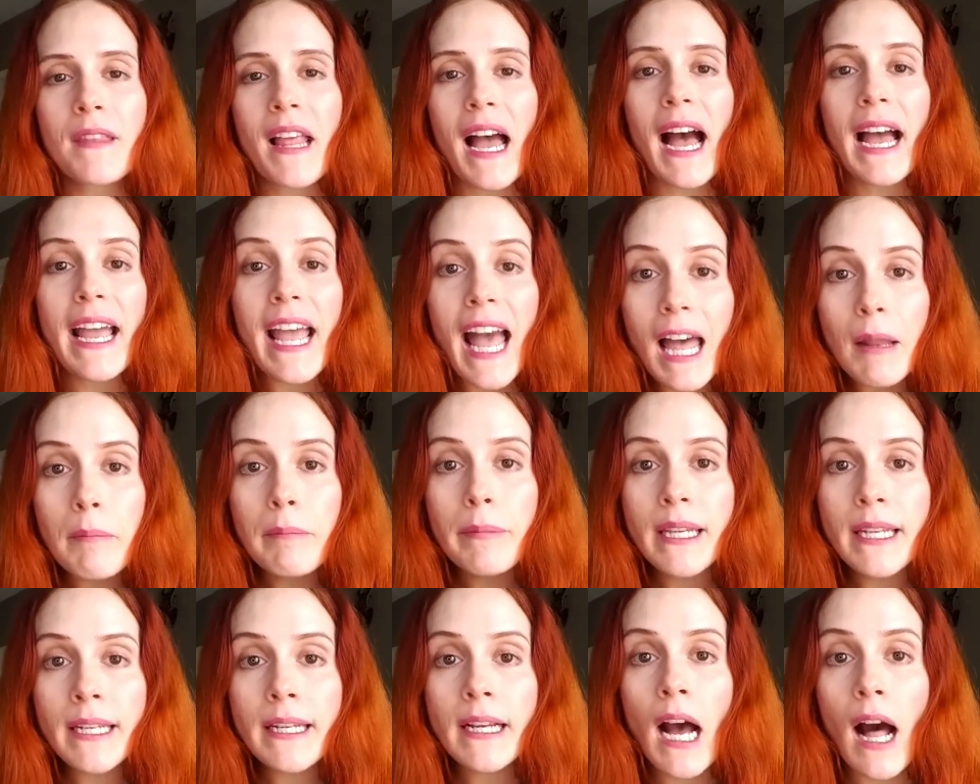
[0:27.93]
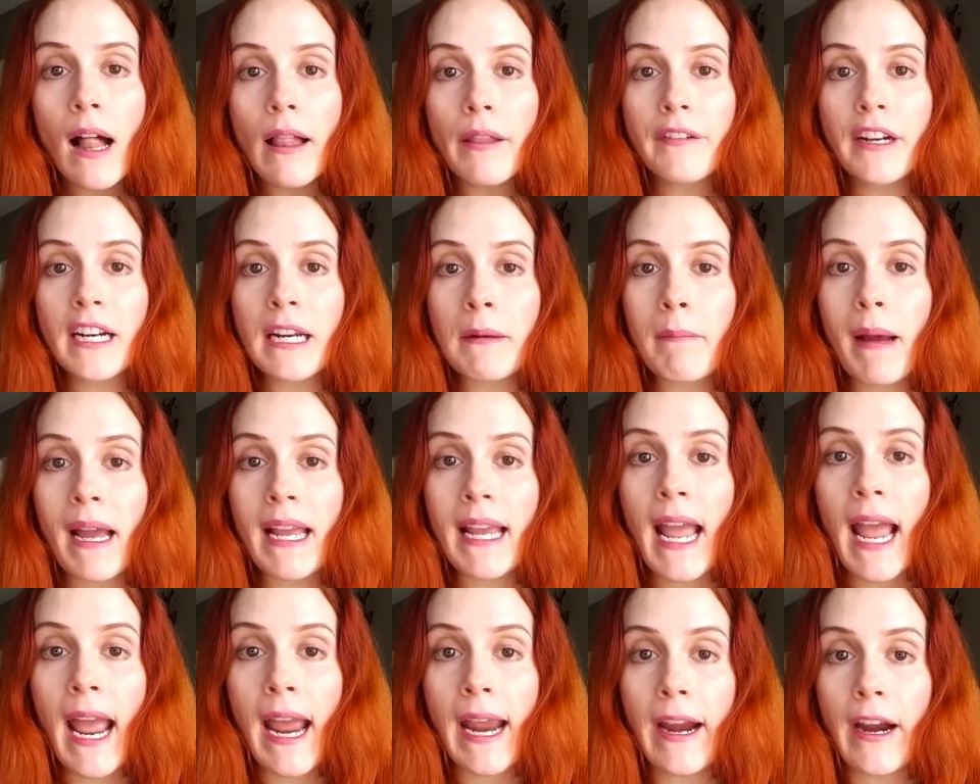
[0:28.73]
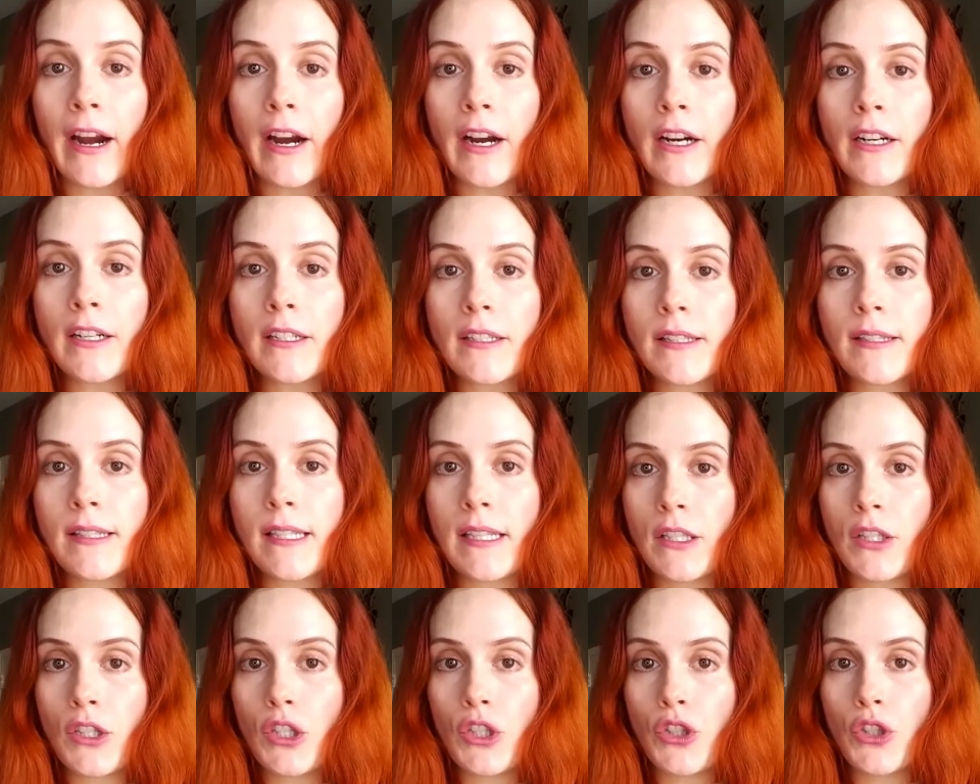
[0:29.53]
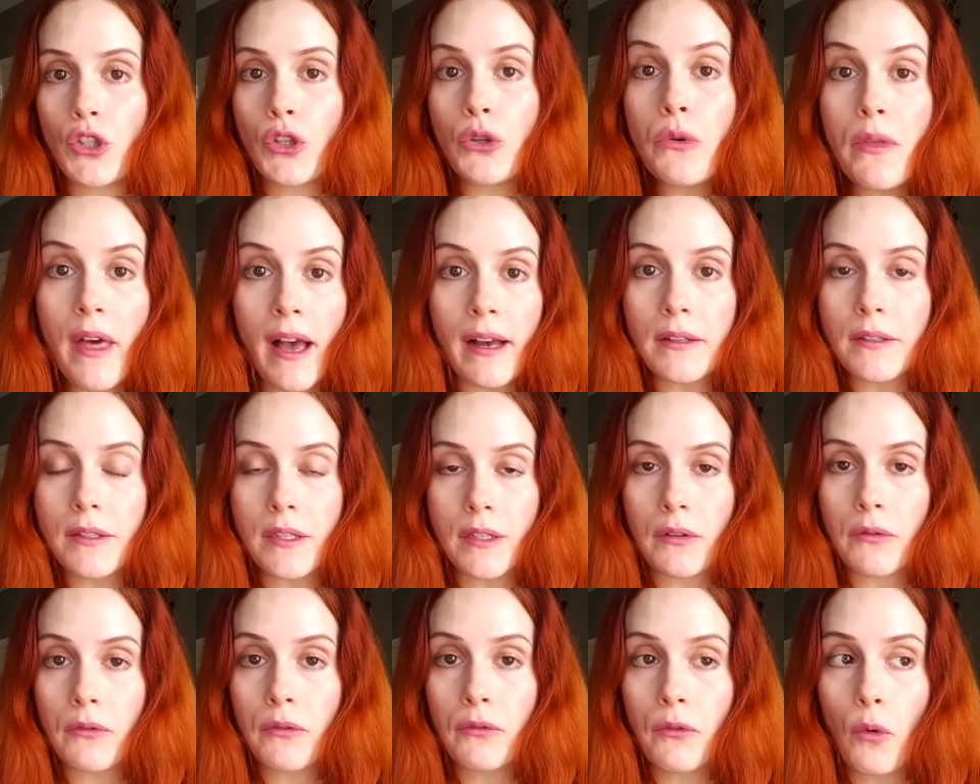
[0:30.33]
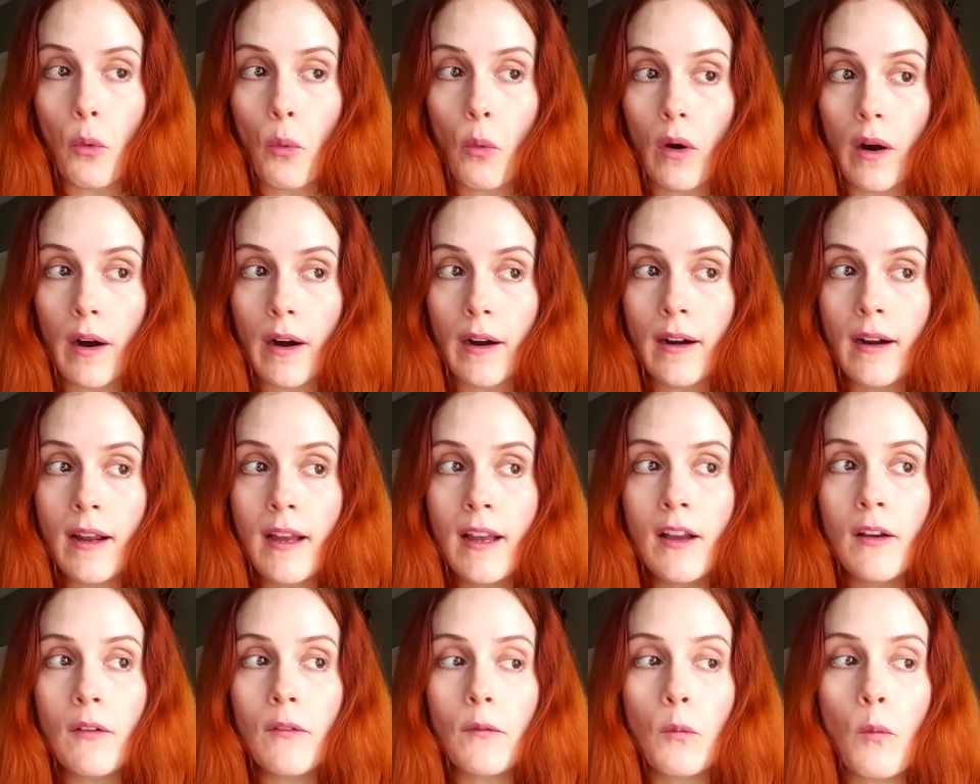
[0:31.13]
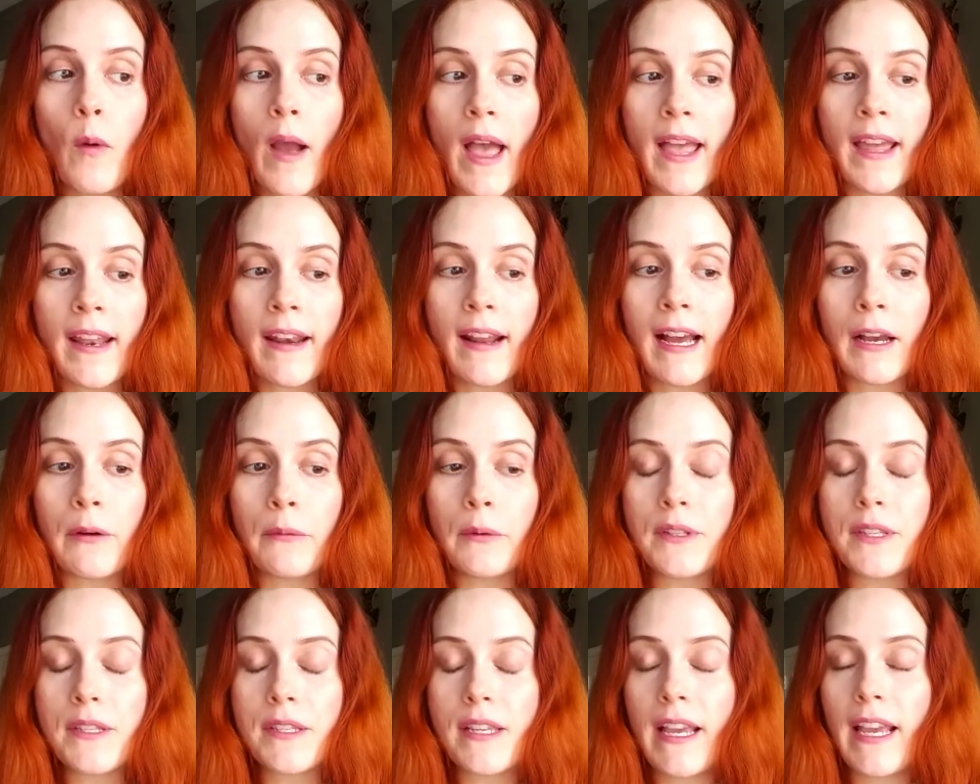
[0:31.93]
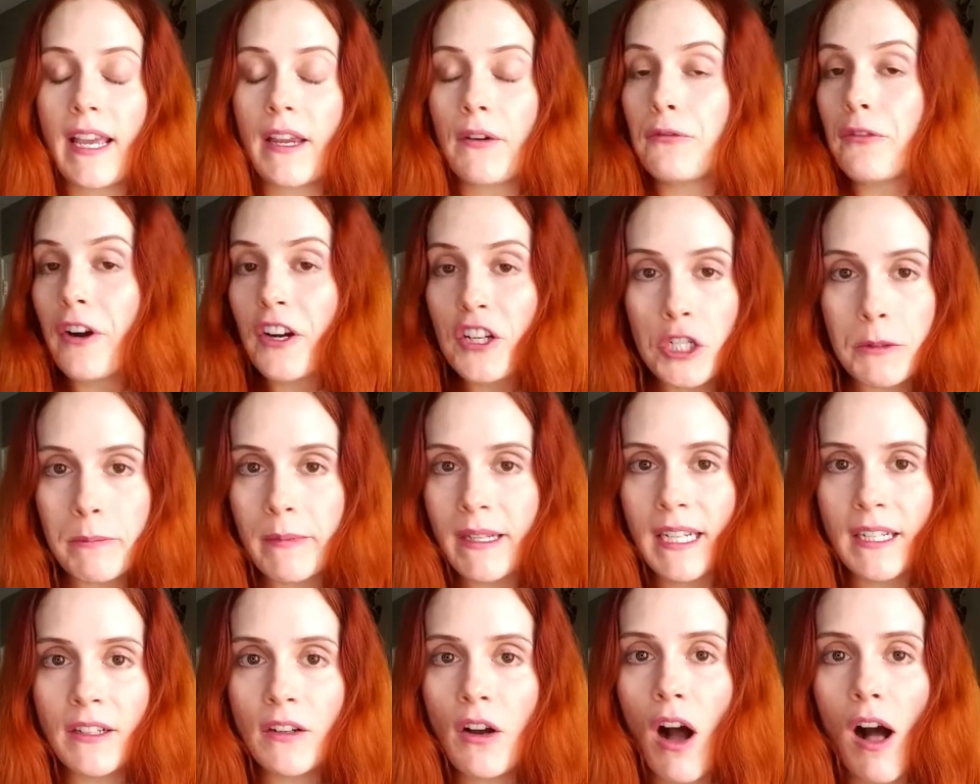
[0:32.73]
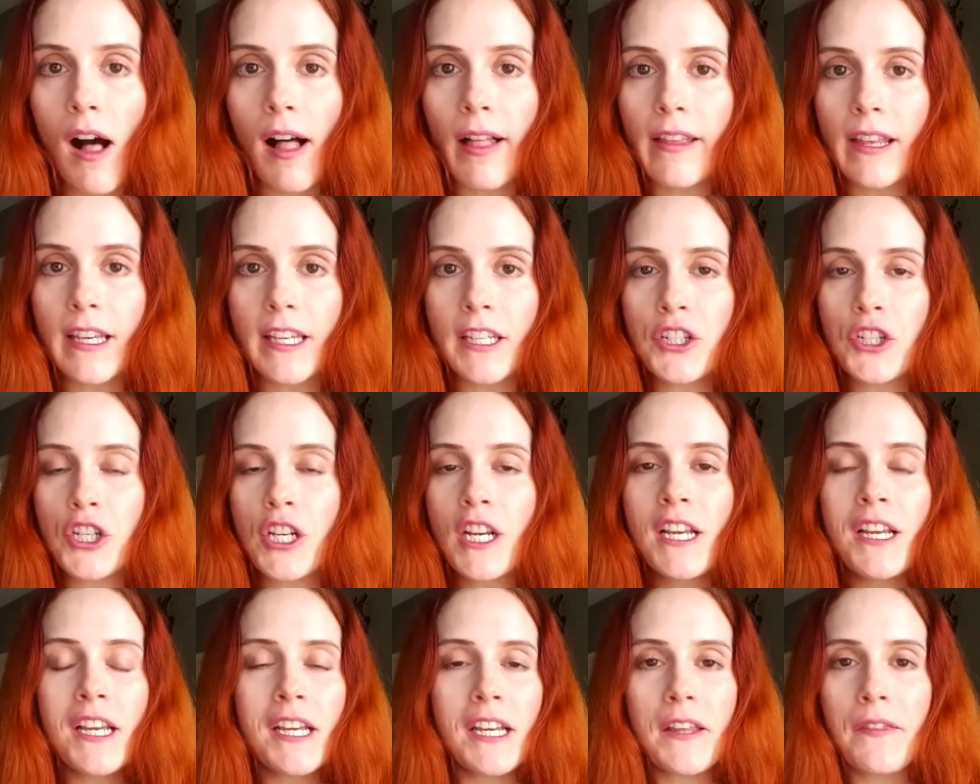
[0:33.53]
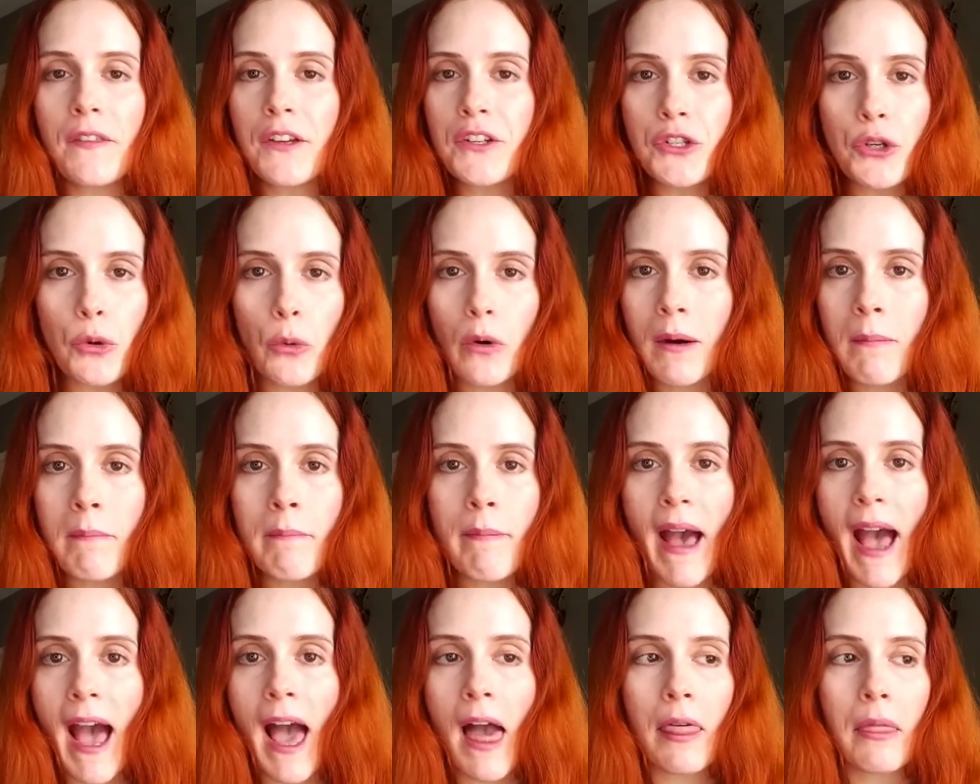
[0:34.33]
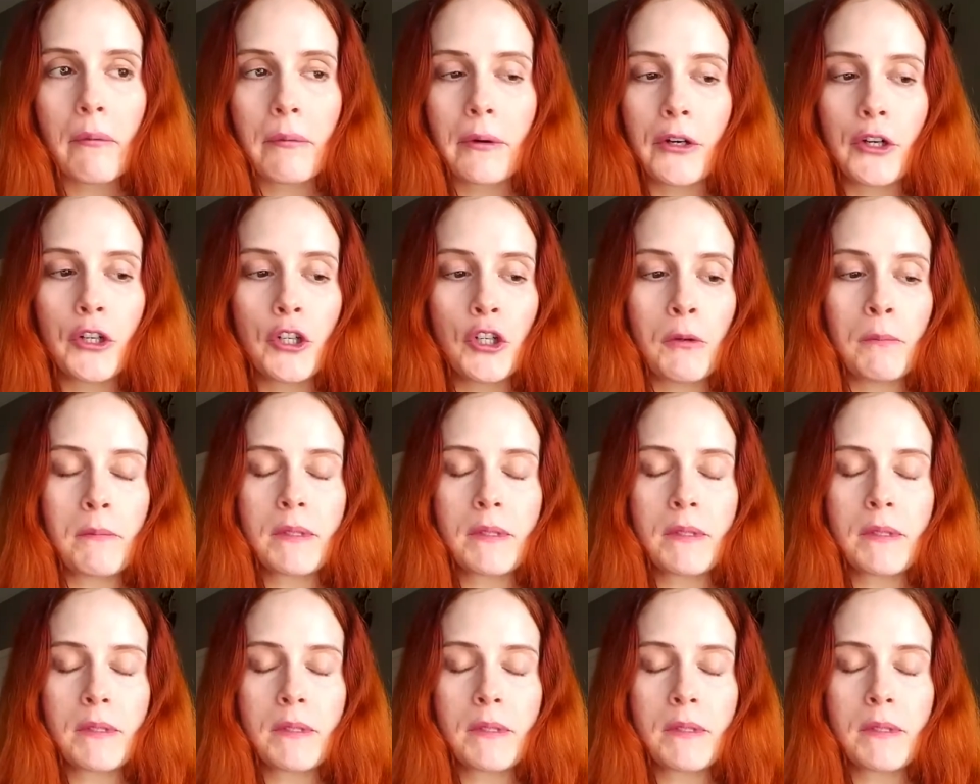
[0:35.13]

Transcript: I had been coloring my hair since 2004 when I was a freshman in college in the dorm bathroom,